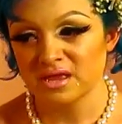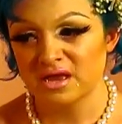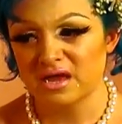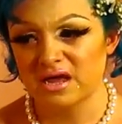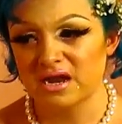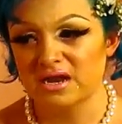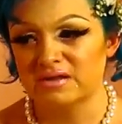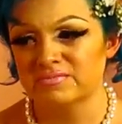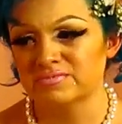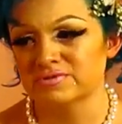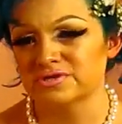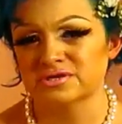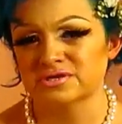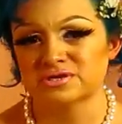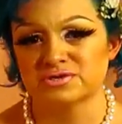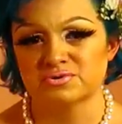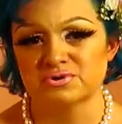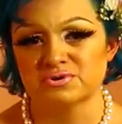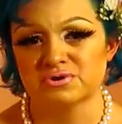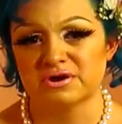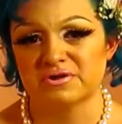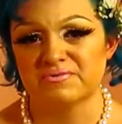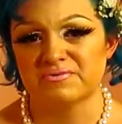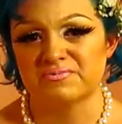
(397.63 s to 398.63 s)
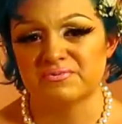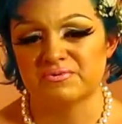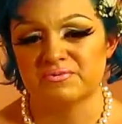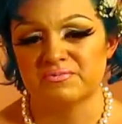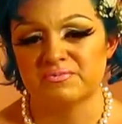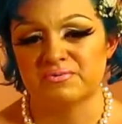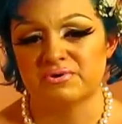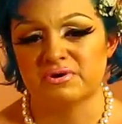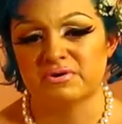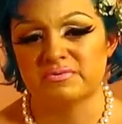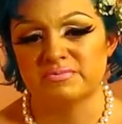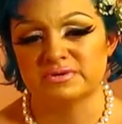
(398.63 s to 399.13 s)
And I'm just so grateful
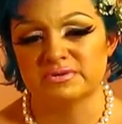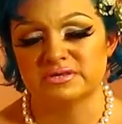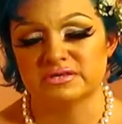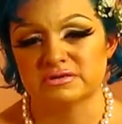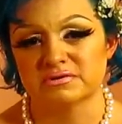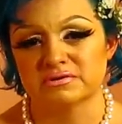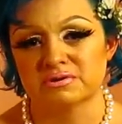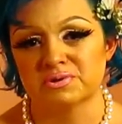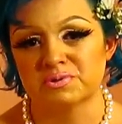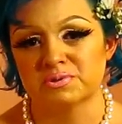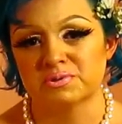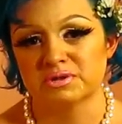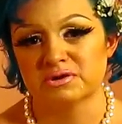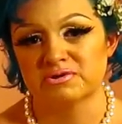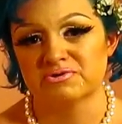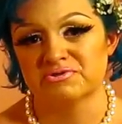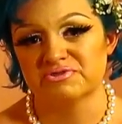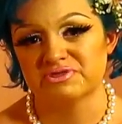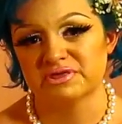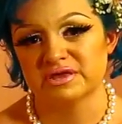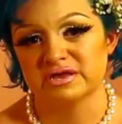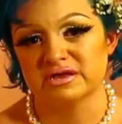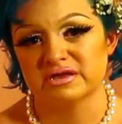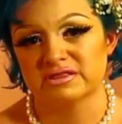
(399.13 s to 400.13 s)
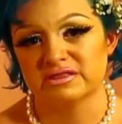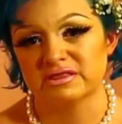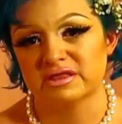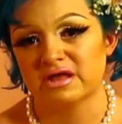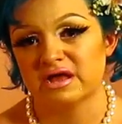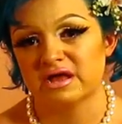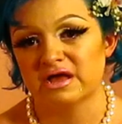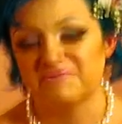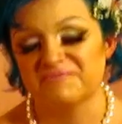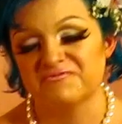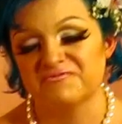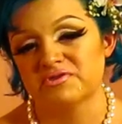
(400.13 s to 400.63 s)
for every single little thing
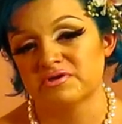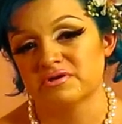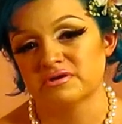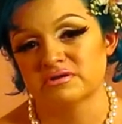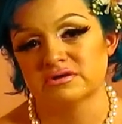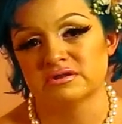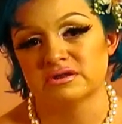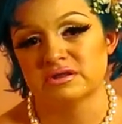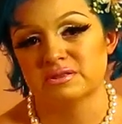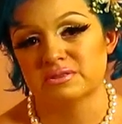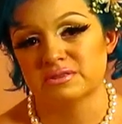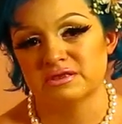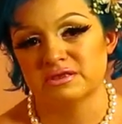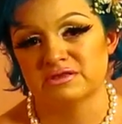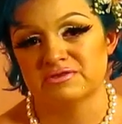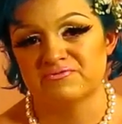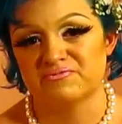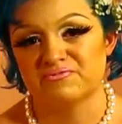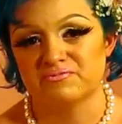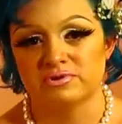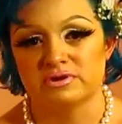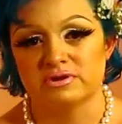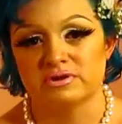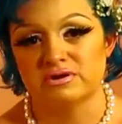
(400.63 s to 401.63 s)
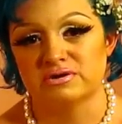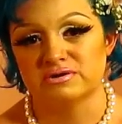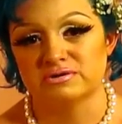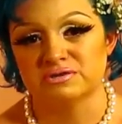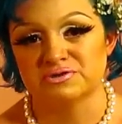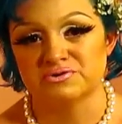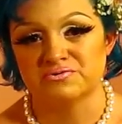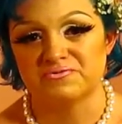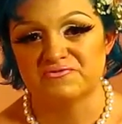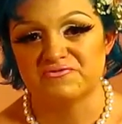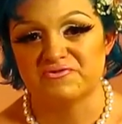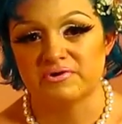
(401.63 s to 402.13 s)
that I've done in these four years
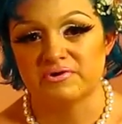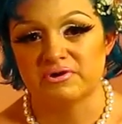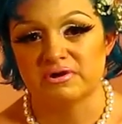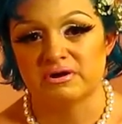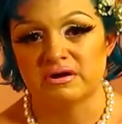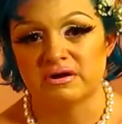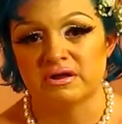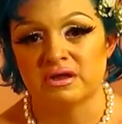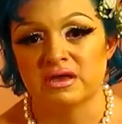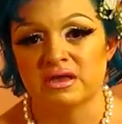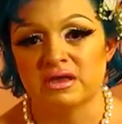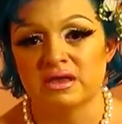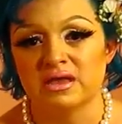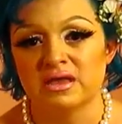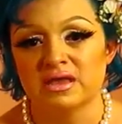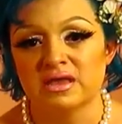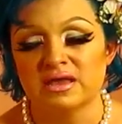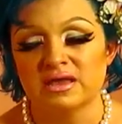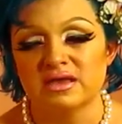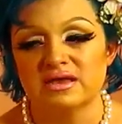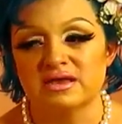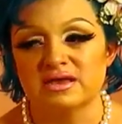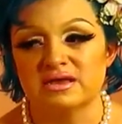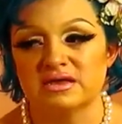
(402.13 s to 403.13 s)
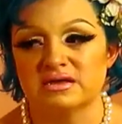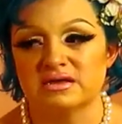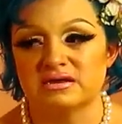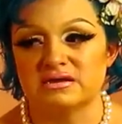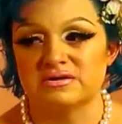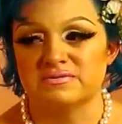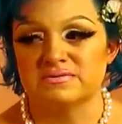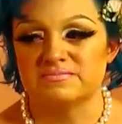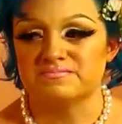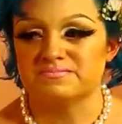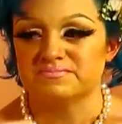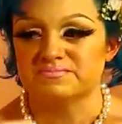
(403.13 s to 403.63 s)
so far.
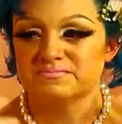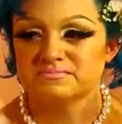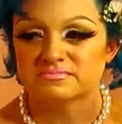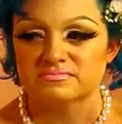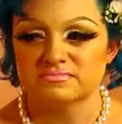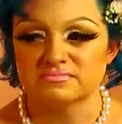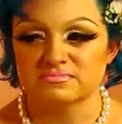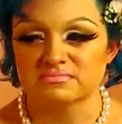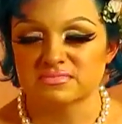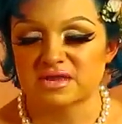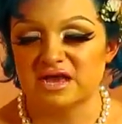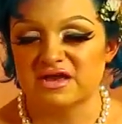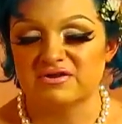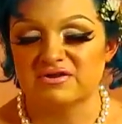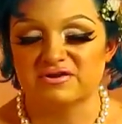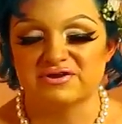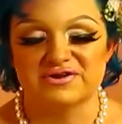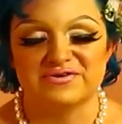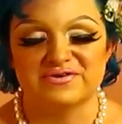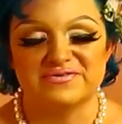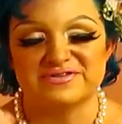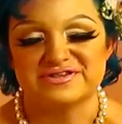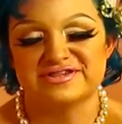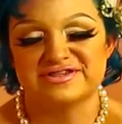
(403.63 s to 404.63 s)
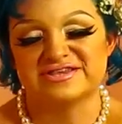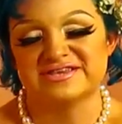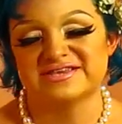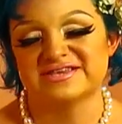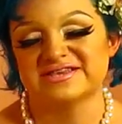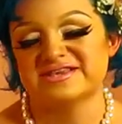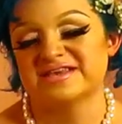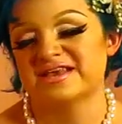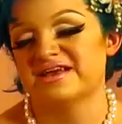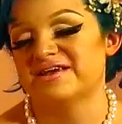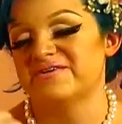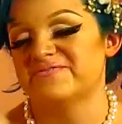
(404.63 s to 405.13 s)
And I don't know, it's
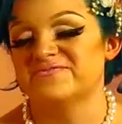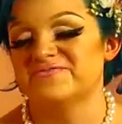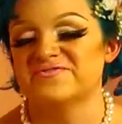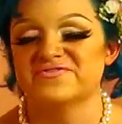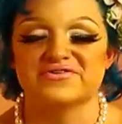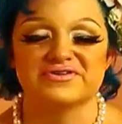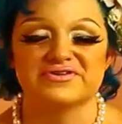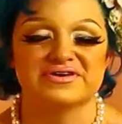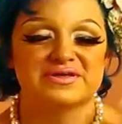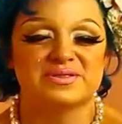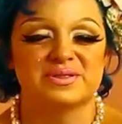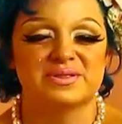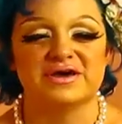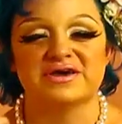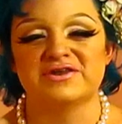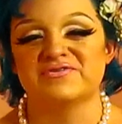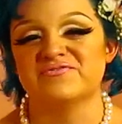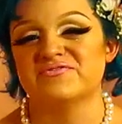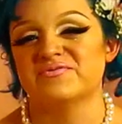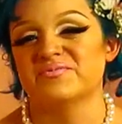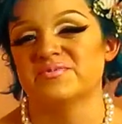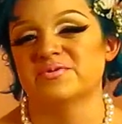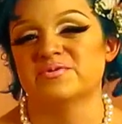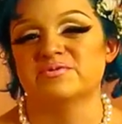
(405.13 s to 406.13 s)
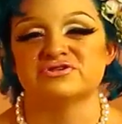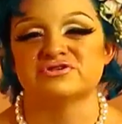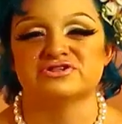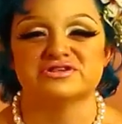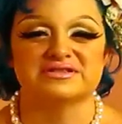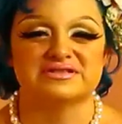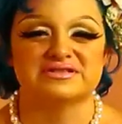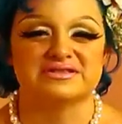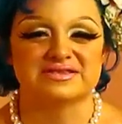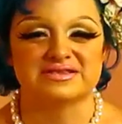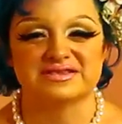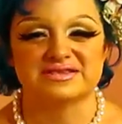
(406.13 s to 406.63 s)
just that I'm feeling a lot of
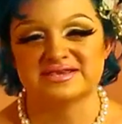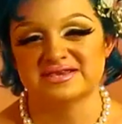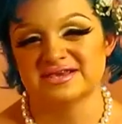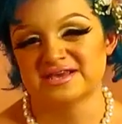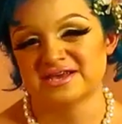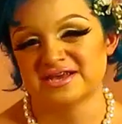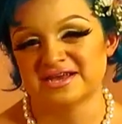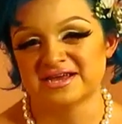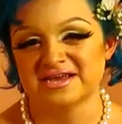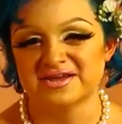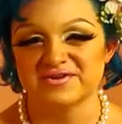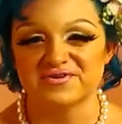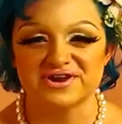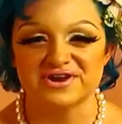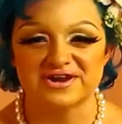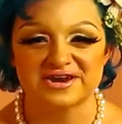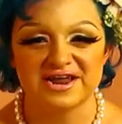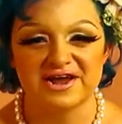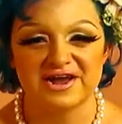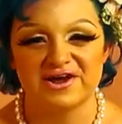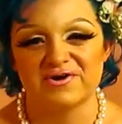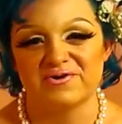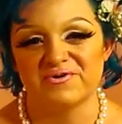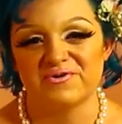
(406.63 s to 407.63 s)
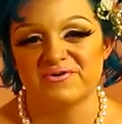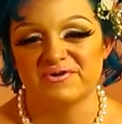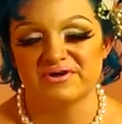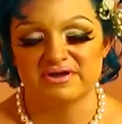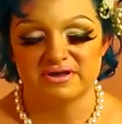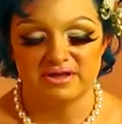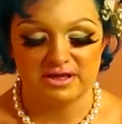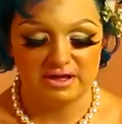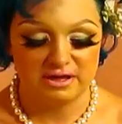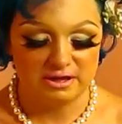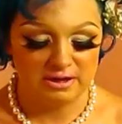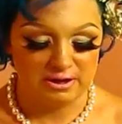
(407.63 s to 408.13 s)
emotions right now.
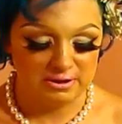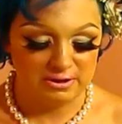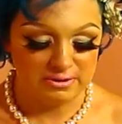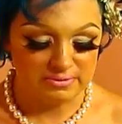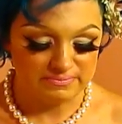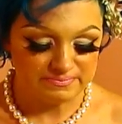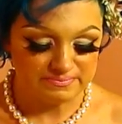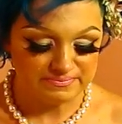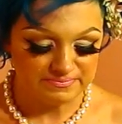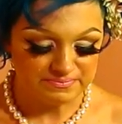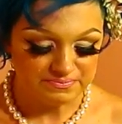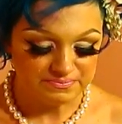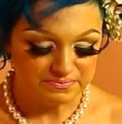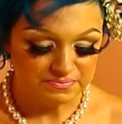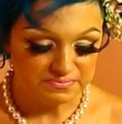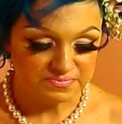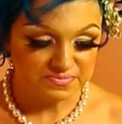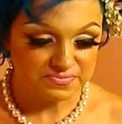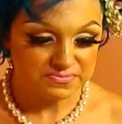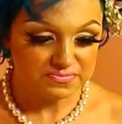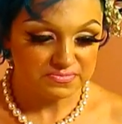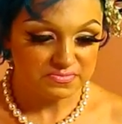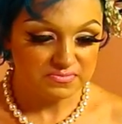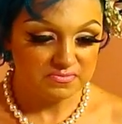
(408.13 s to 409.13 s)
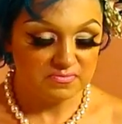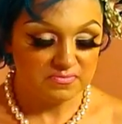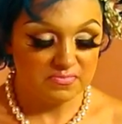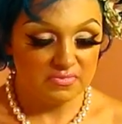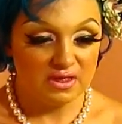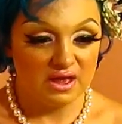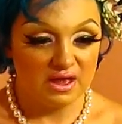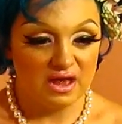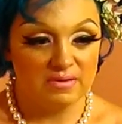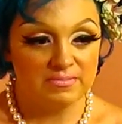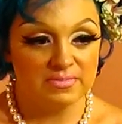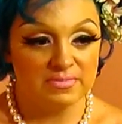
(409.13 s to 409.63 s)
Um,
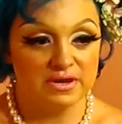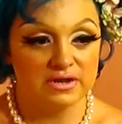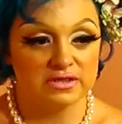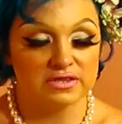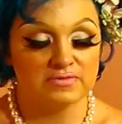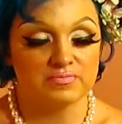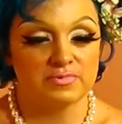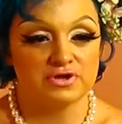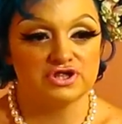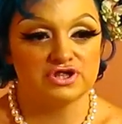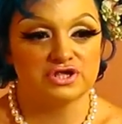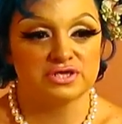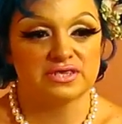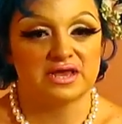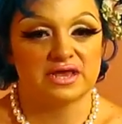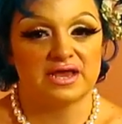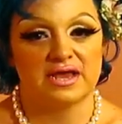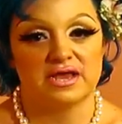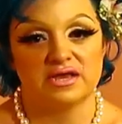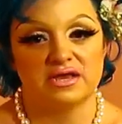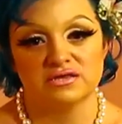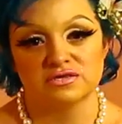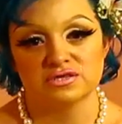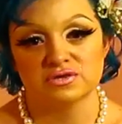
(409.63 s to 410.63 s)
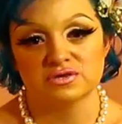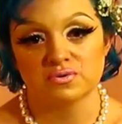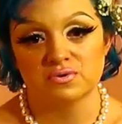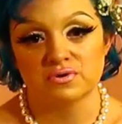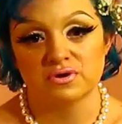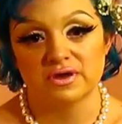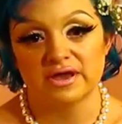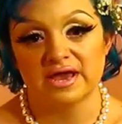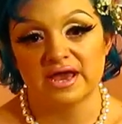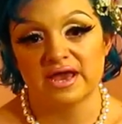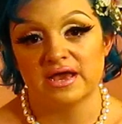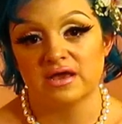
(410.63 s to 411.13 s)
I mean, as much as I hate school,
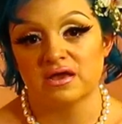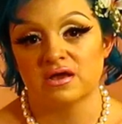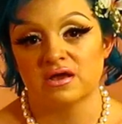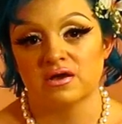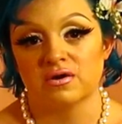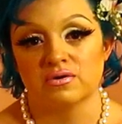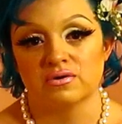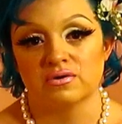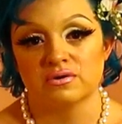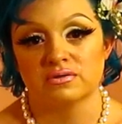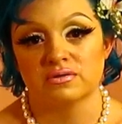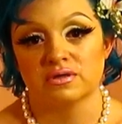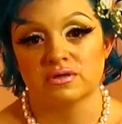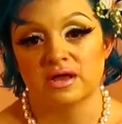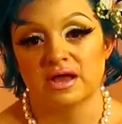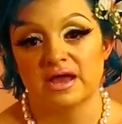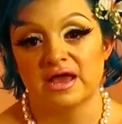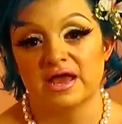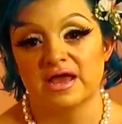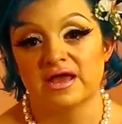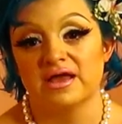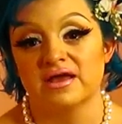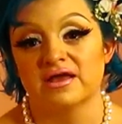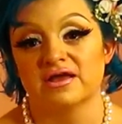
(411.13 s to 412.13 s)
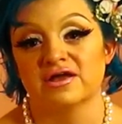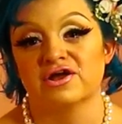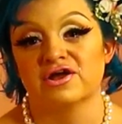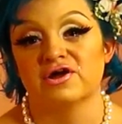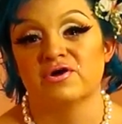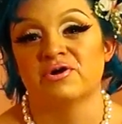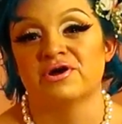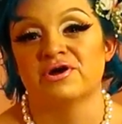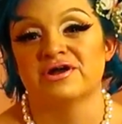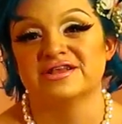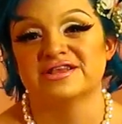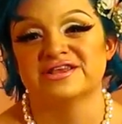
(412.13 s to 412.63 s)
I hate going, I hate
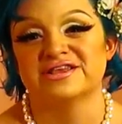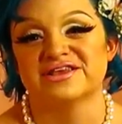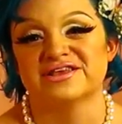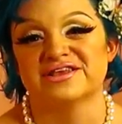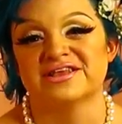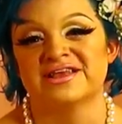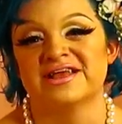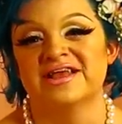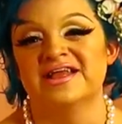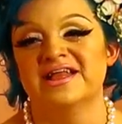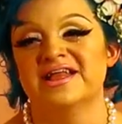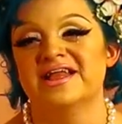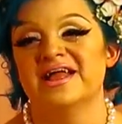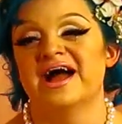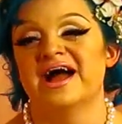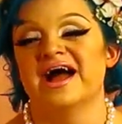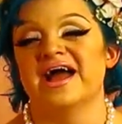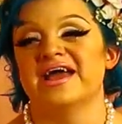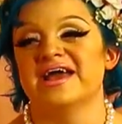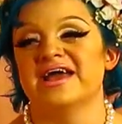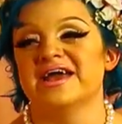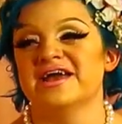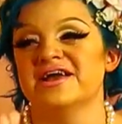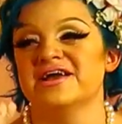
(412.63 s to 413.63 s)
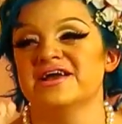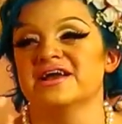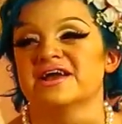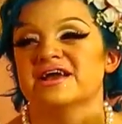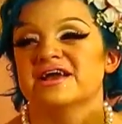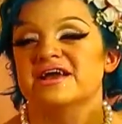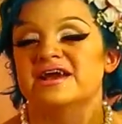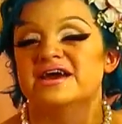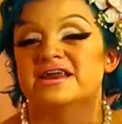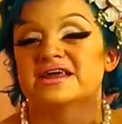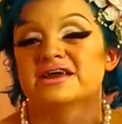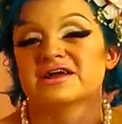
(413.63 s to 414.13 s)
going to, I
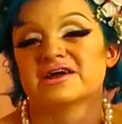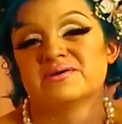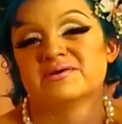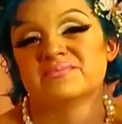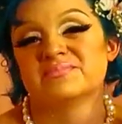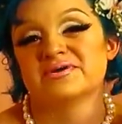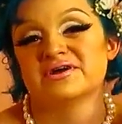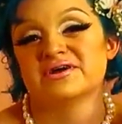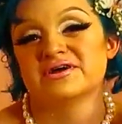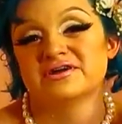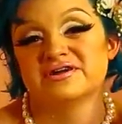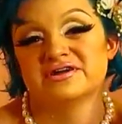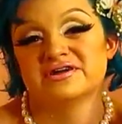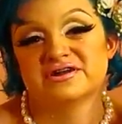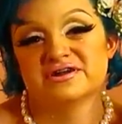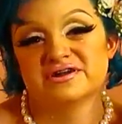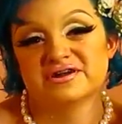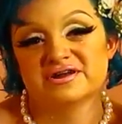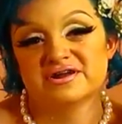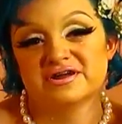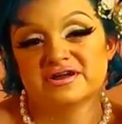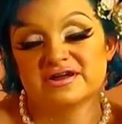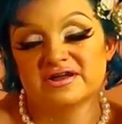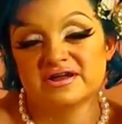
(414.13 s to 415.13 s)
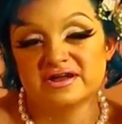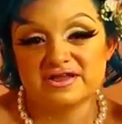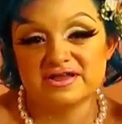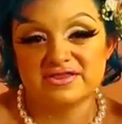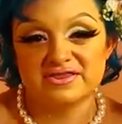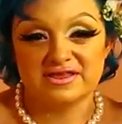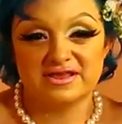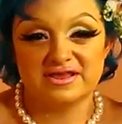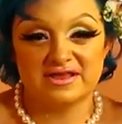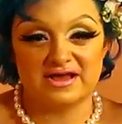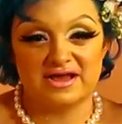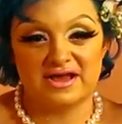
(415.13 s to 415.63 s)
hate getting up at
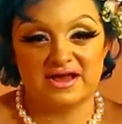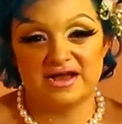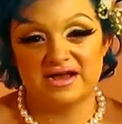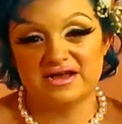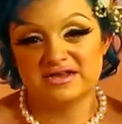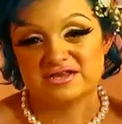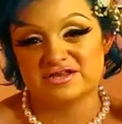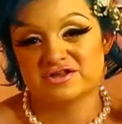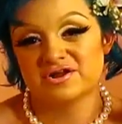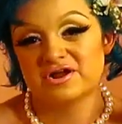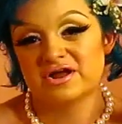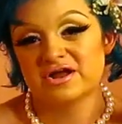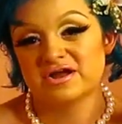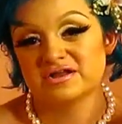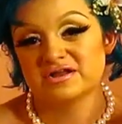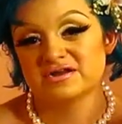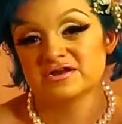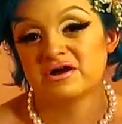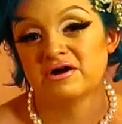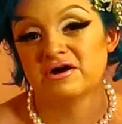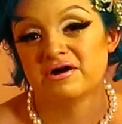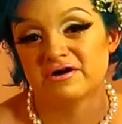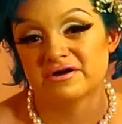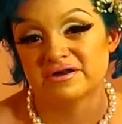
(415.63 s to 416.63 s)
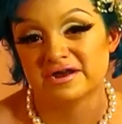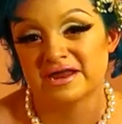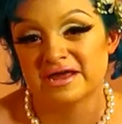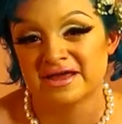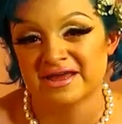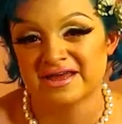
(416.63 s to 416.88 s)
the ass crack of dawn